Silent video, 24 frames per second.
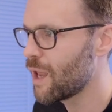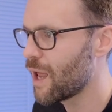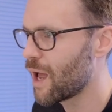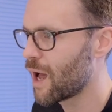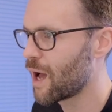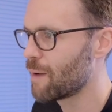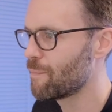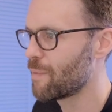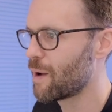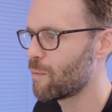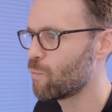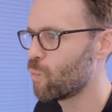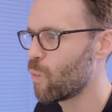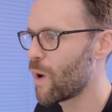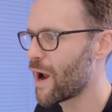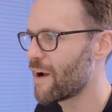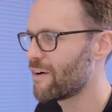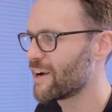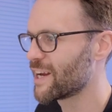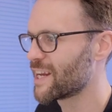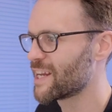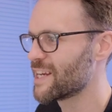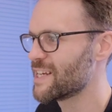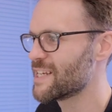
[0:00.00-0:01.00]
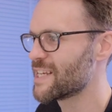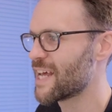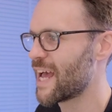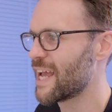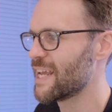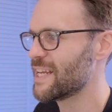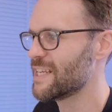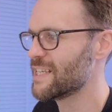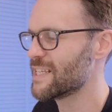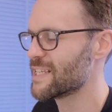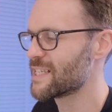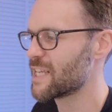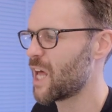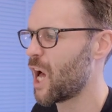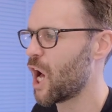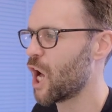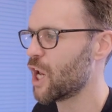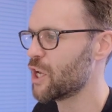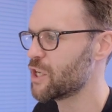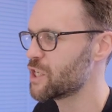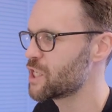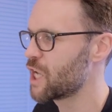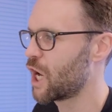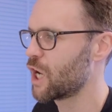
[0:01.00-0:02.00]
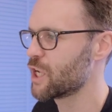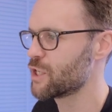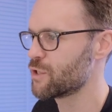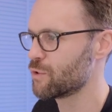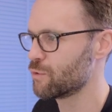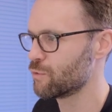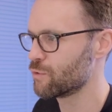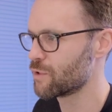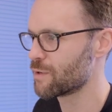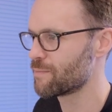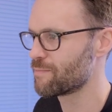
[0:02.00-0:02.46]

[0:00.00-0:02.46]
um, and where it contains untitled.